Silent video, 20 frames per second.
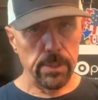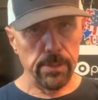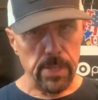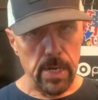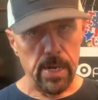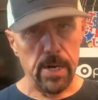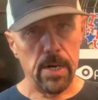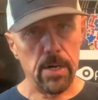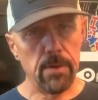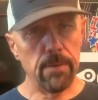
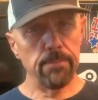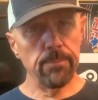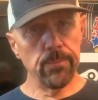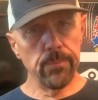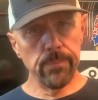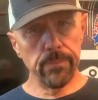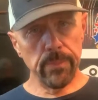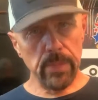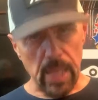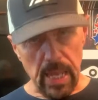there
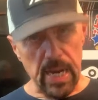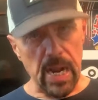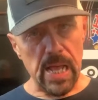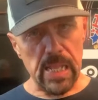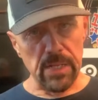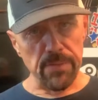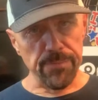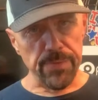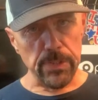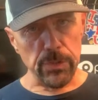at
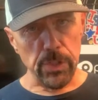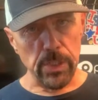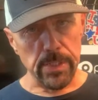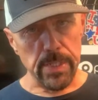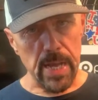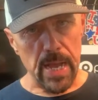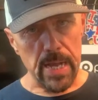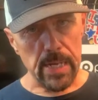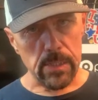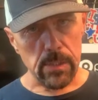Island Fishing
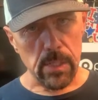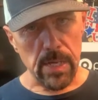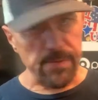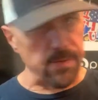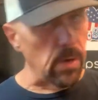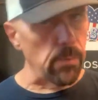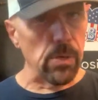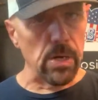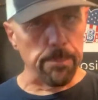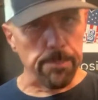Tackle. I
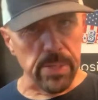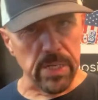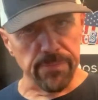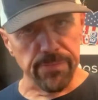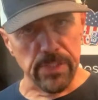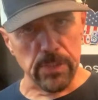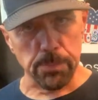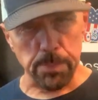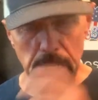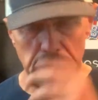got one at Big
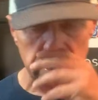Fish Bait